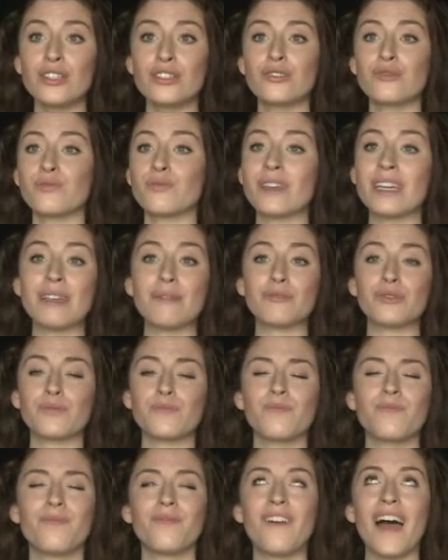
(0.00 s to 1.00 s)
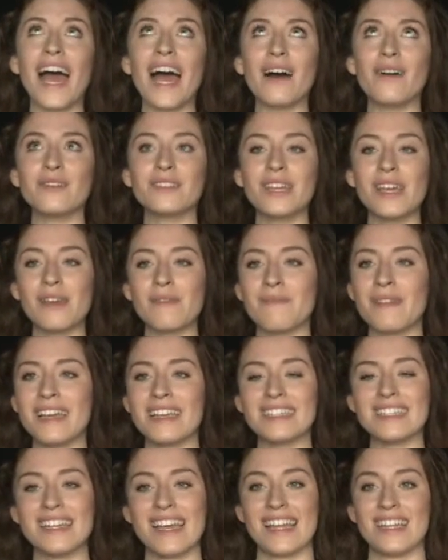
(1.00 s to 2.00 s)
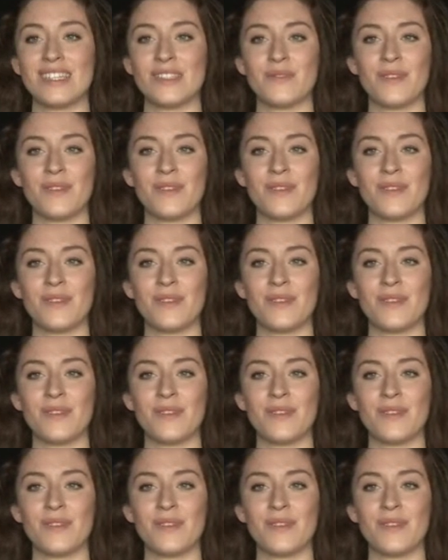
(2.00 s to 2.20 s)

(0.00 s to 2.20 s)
dreamed or vowed her maidenhead